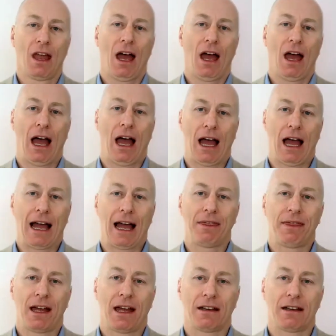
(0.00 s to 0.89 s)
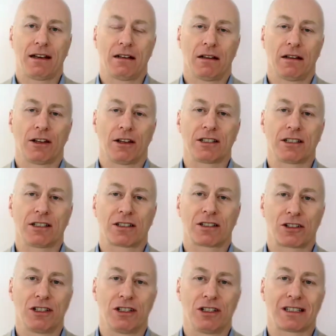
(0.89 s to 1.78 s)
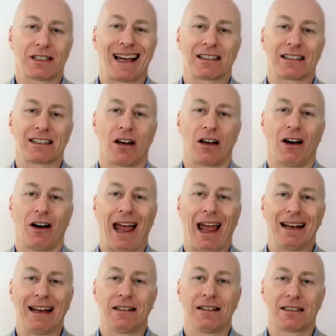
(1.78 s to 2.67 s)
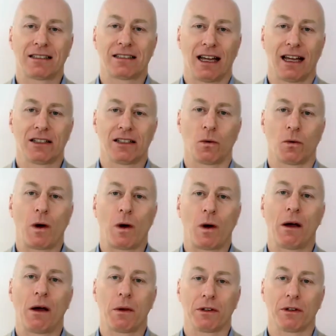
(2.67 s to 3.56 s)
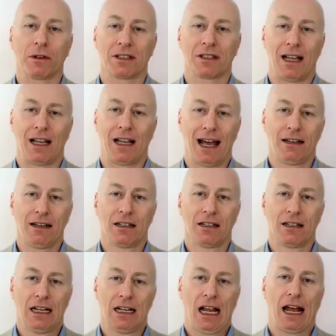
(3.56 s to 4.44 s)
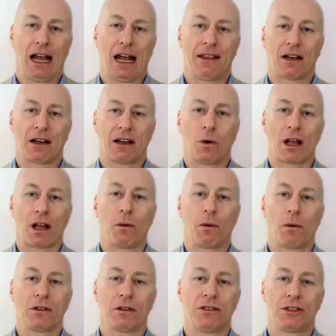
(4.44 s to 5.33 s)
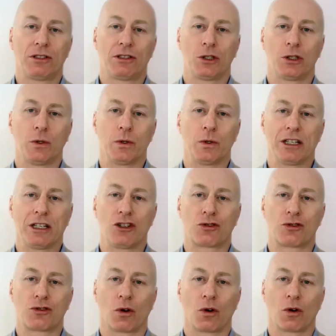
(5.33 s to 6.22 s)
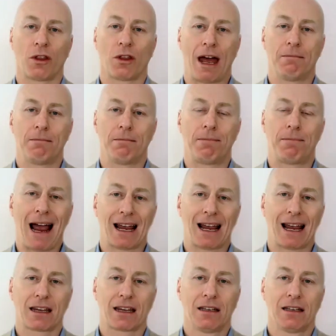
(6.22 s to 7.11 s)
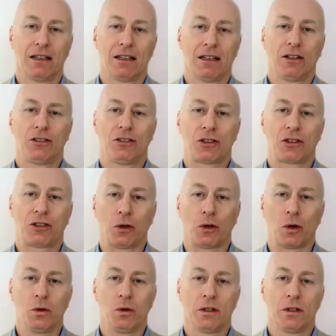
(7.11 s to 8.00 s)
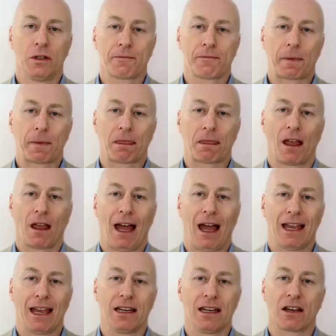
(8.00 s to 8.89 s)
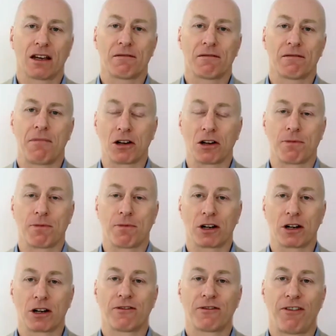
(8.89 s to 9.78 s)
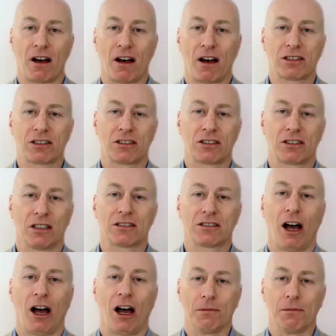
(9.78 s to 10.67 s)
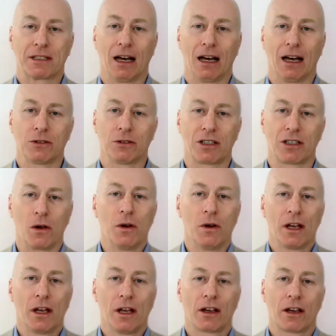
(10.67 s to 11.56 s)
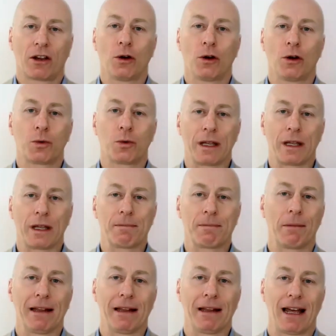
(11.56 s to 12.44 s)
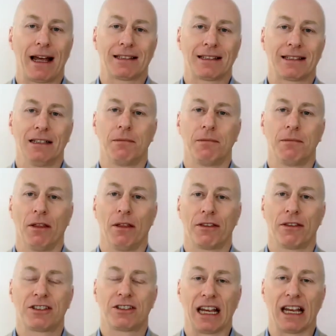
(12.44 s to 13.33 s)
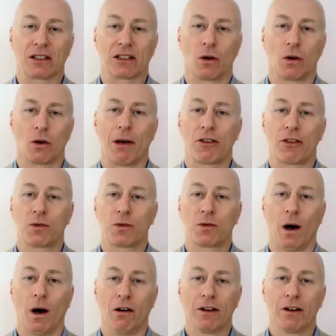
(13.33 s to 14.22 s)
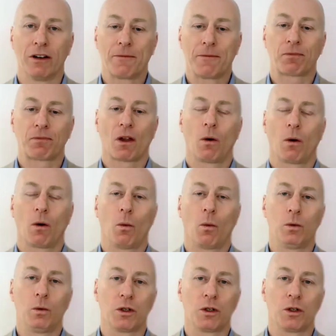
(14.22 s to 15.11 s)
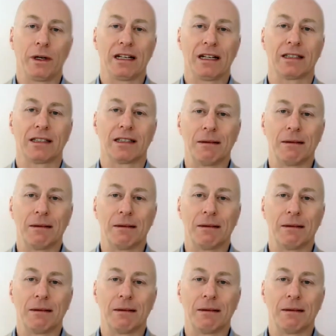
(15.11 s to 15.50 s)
And then the discussion is that's our end state, or where we want to land. And then what I want to do is draw that back to a much faster timescale. So could we implement that in month 6 or month 12? Do we need to